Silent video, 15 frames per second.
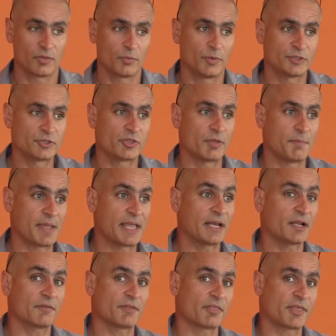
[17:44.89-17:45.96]
which is the
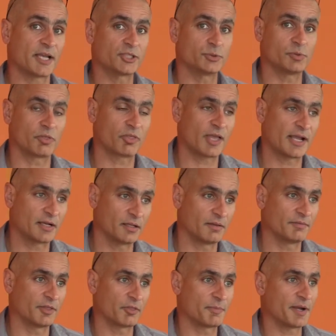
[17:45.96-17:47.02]
beginning of the sexual cycle
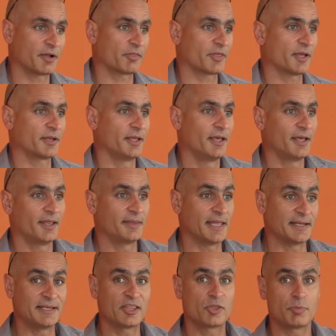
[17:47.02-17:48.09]
of this parasite
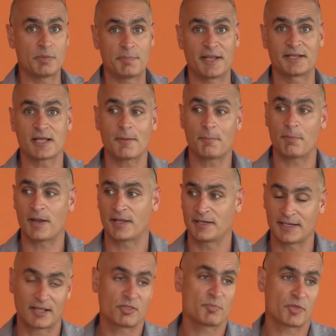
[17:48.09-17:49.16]
that needs to be picked up by the
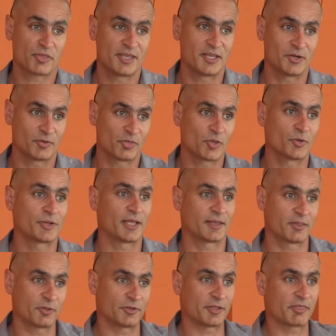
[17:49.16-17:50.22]
next mosquito so
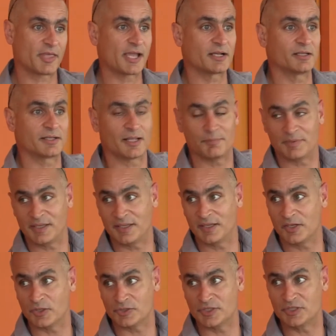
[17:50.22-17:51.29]
the cycle can be
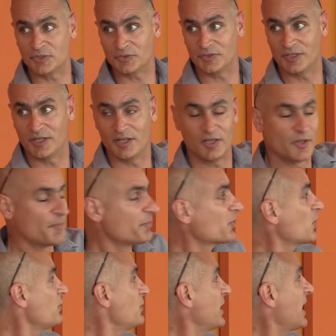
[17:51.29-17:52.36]
continued. So